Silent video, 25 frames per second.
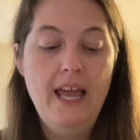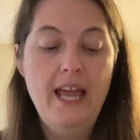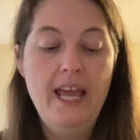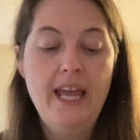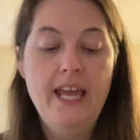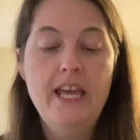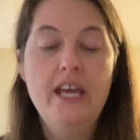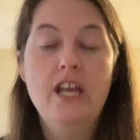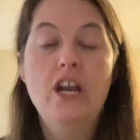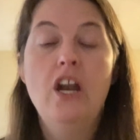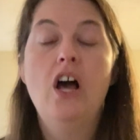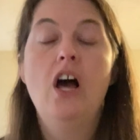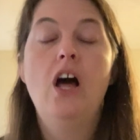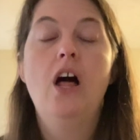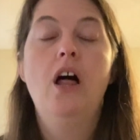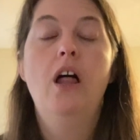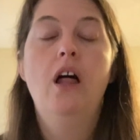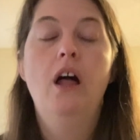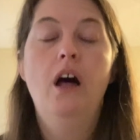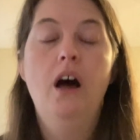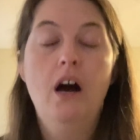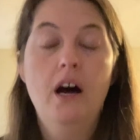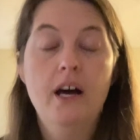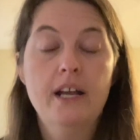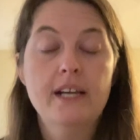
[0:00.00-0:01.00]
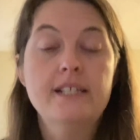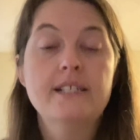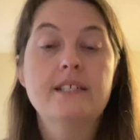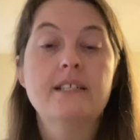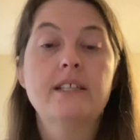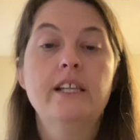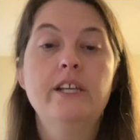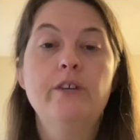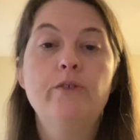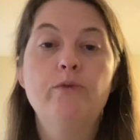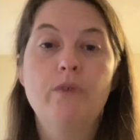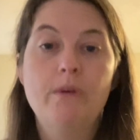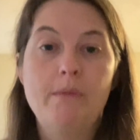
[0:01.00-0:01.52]
It
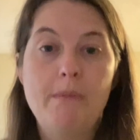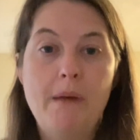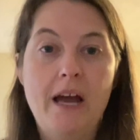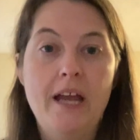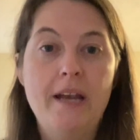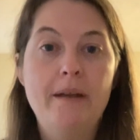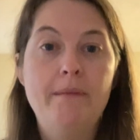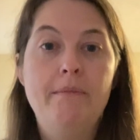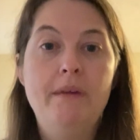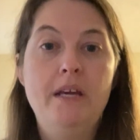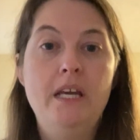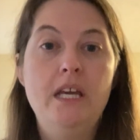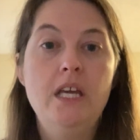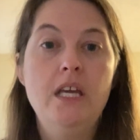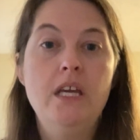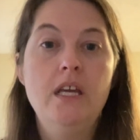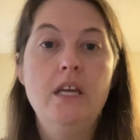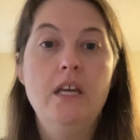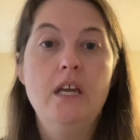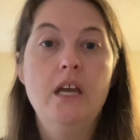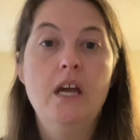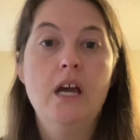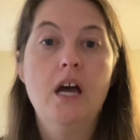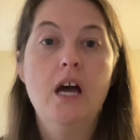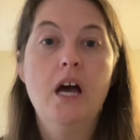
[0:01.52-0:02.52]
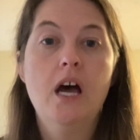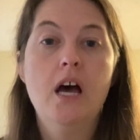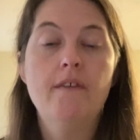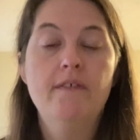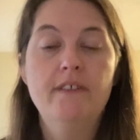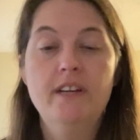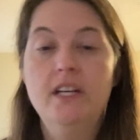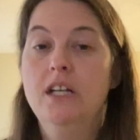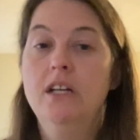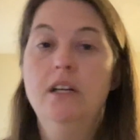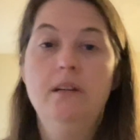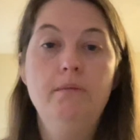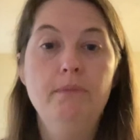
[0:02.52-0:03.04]
honestly reminded me of a
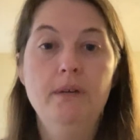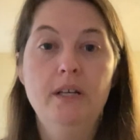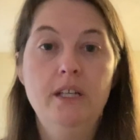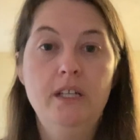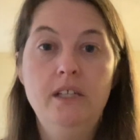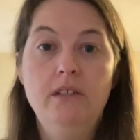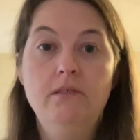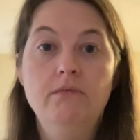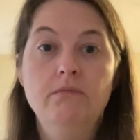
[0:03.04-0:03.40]
Nutty Buddy